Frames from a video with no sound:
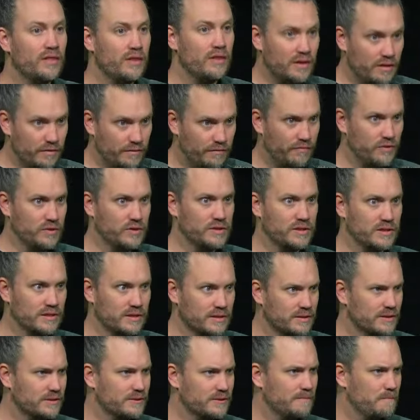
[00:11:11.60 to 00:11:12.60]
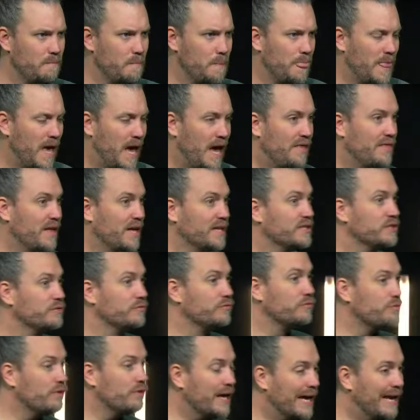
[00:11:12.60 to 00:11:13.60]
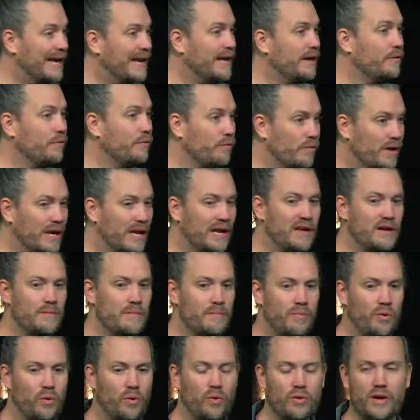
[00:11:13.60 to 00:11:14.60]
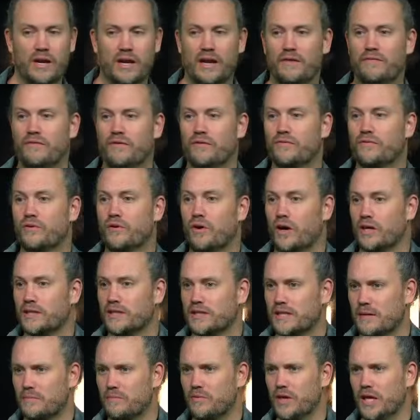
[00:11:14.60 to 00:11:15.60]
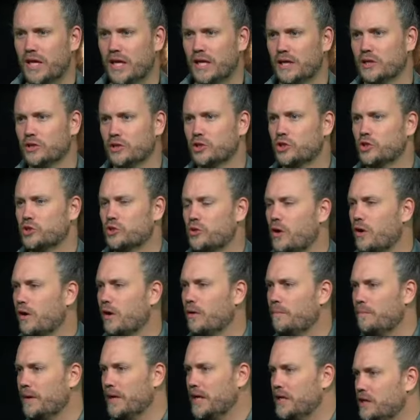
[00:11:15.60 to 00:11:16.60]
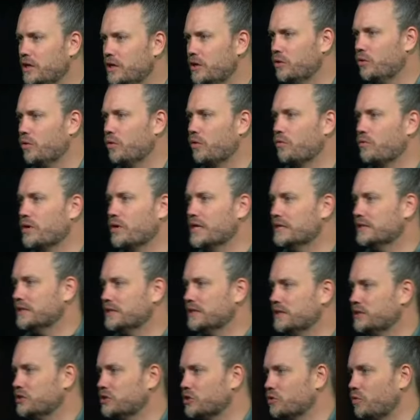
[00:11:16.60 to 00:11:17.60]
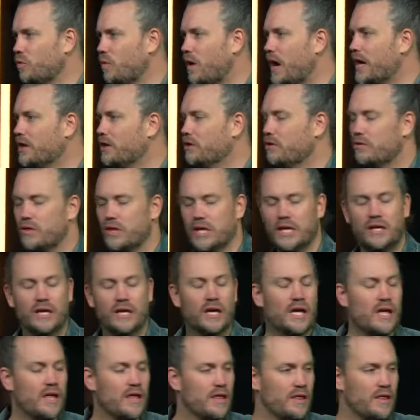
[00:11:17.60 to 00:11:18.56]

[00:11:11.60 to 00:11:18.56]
in the differences. And that's really, really important. If you've got something and a strong opinion or a reason as to why you think